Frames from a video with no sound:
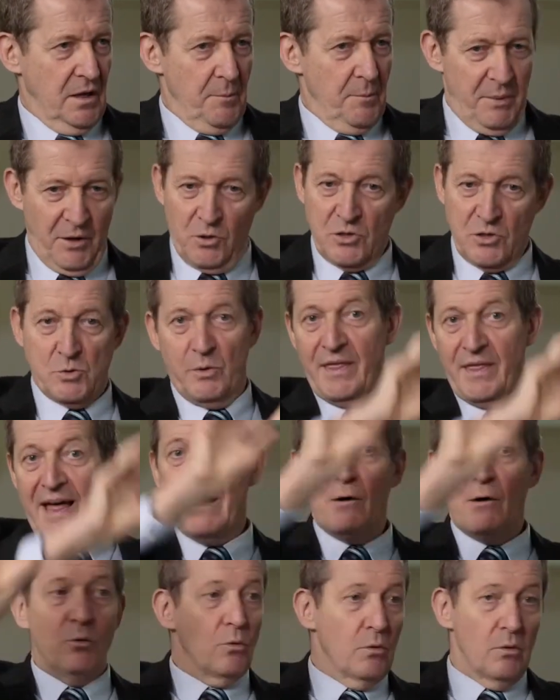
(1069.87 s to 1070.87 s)
Because
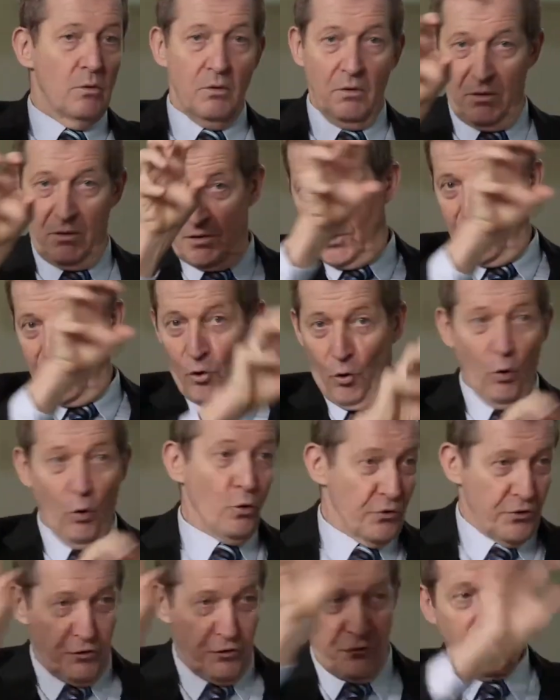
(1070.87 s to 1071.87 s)
without
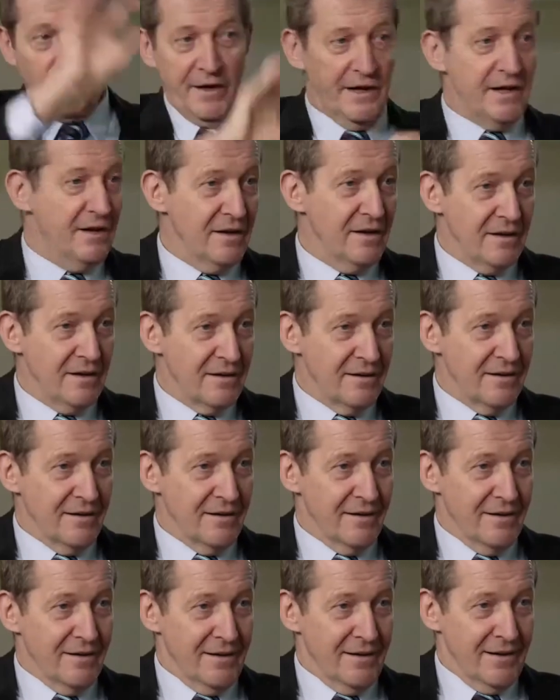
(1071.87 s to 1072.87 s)
all three,
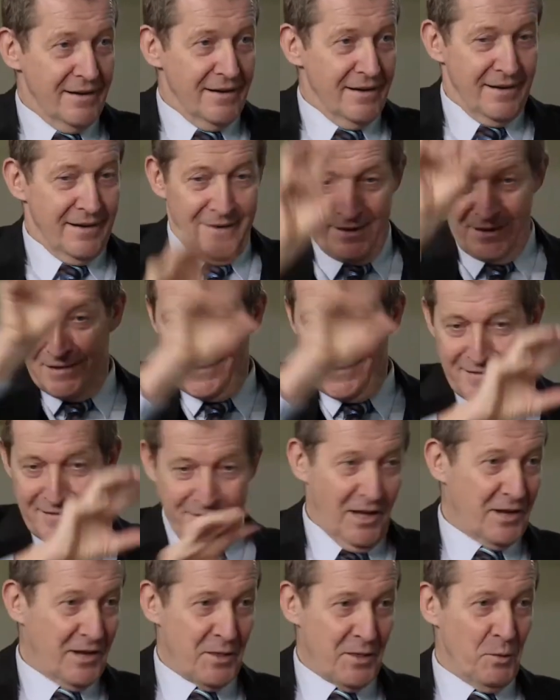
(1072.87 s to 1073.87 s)

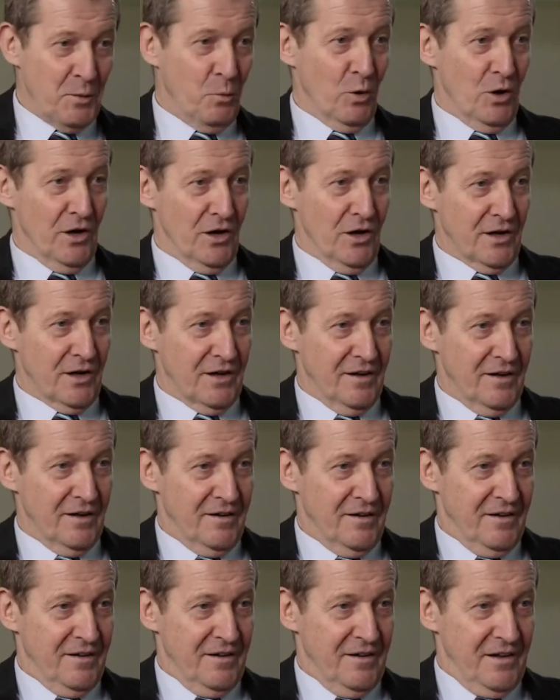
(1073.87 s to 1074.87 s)
none of them work.
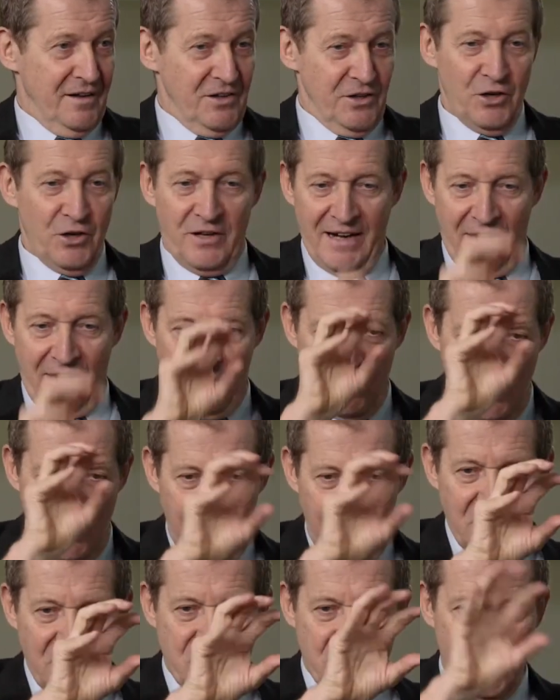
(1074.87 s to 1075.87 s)
You can have the
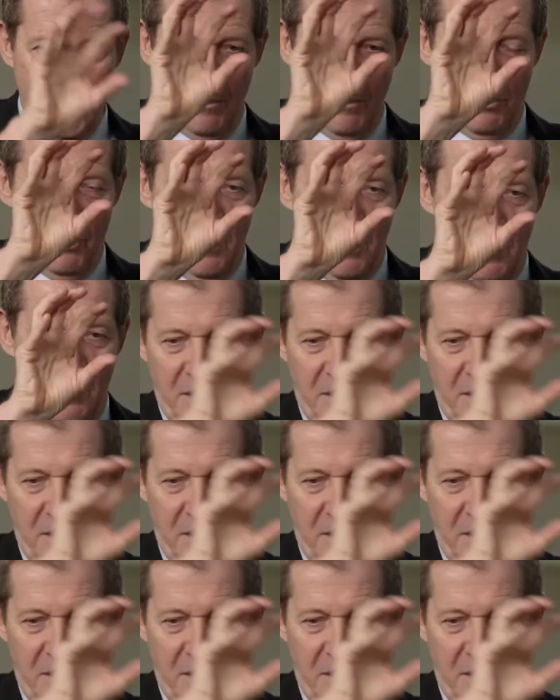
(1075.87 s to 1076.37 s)
leadership,